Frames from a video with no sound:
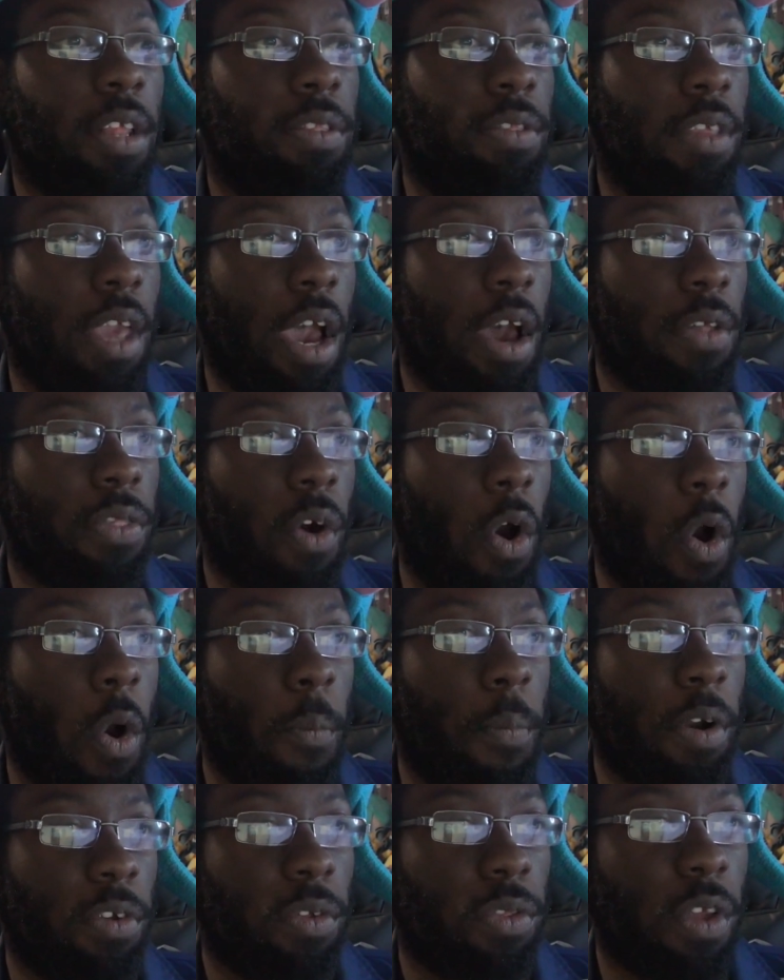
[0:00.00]
There's a whole
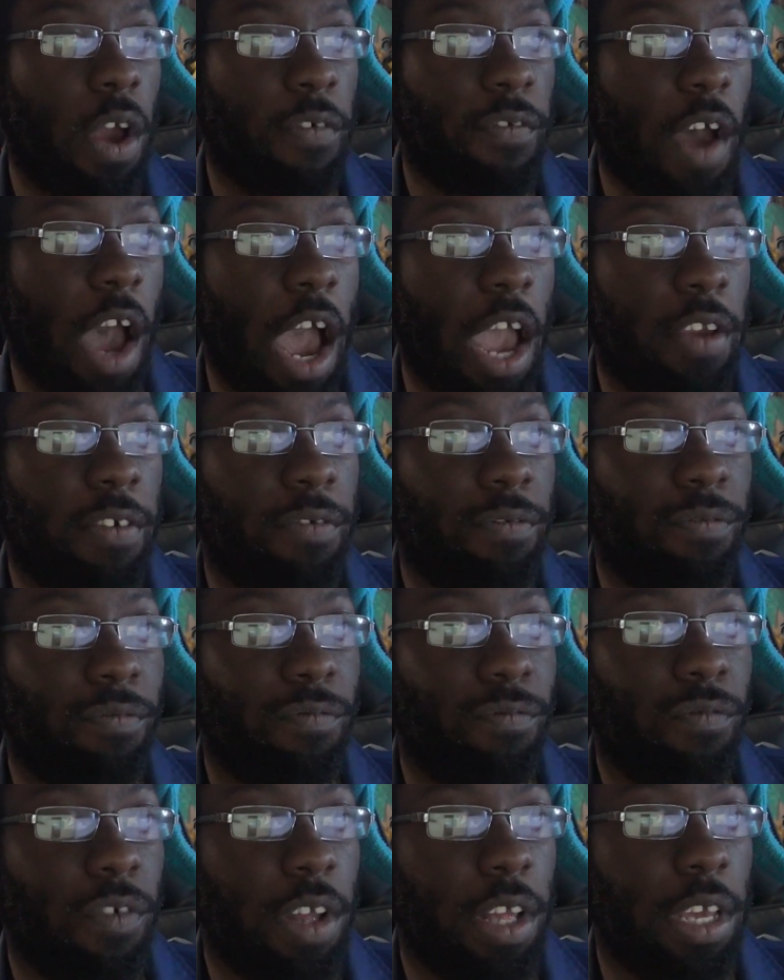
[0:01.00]
bunch of stuff I
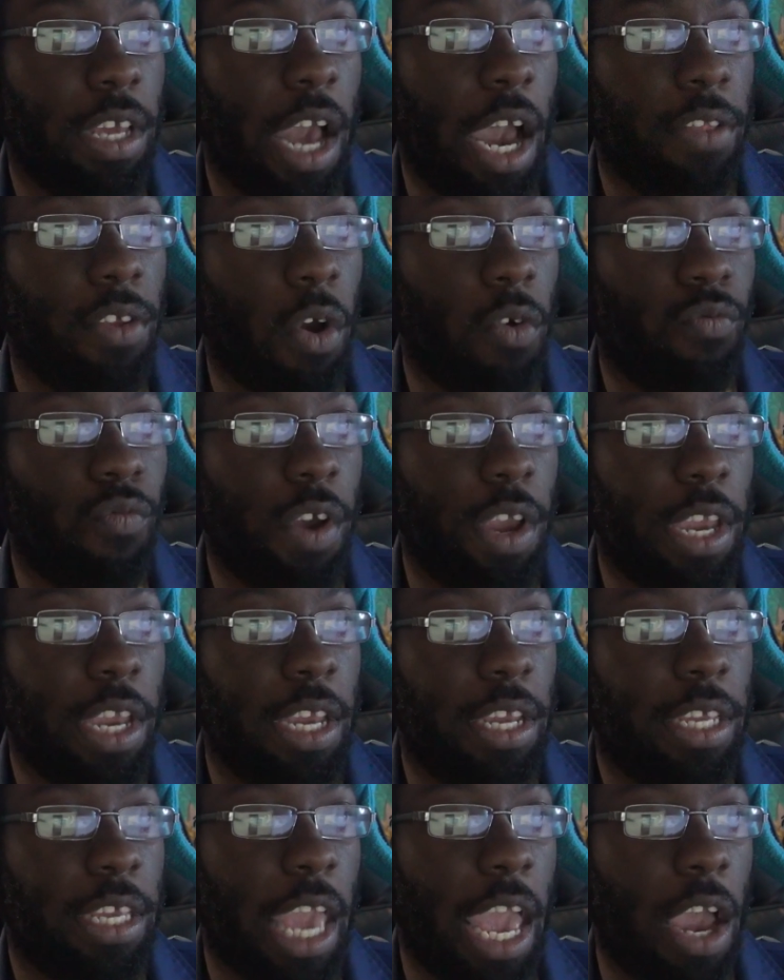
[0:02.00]
don't
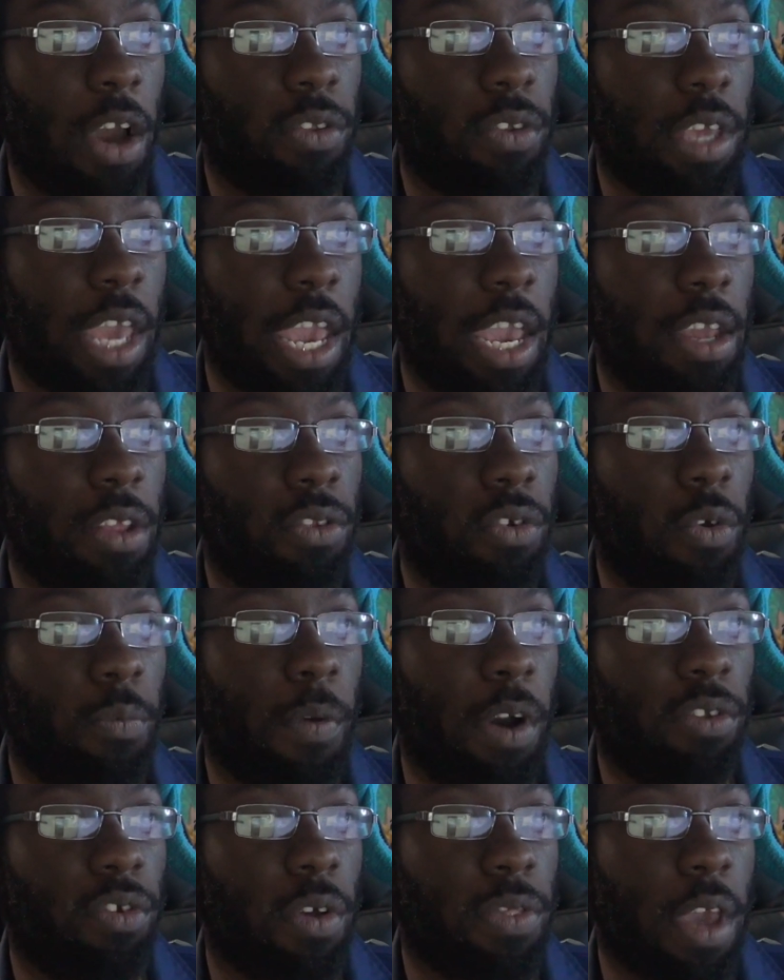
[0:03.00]
really care to get into,
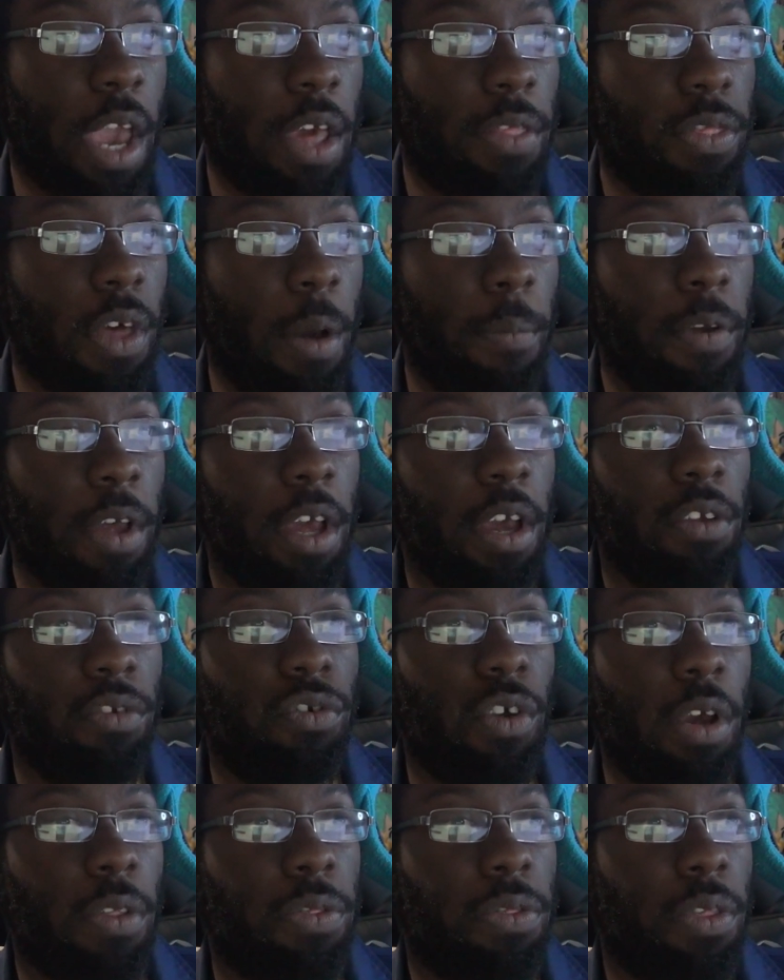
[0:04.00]
but just a heads up,
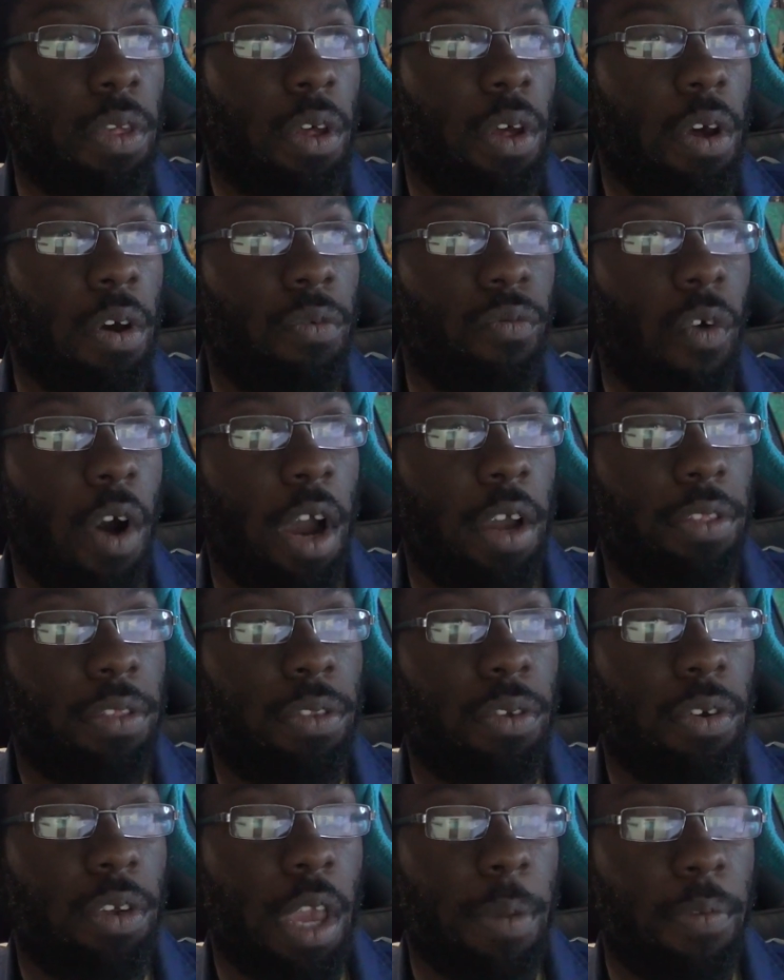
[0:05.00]
just want
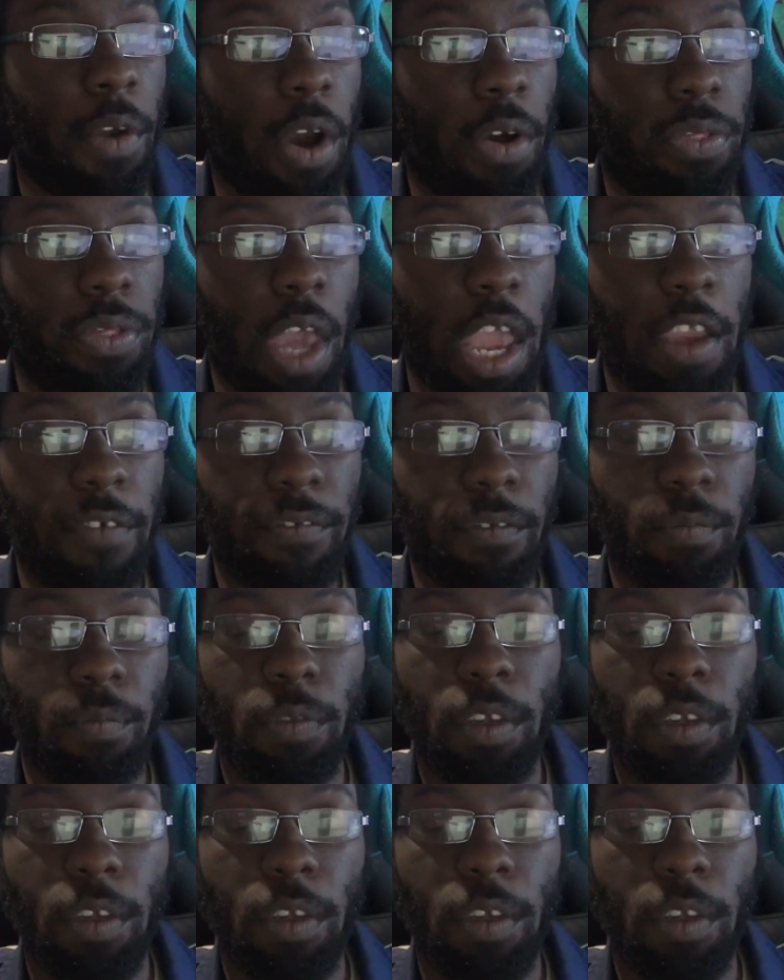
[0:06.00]
to keep you all safe.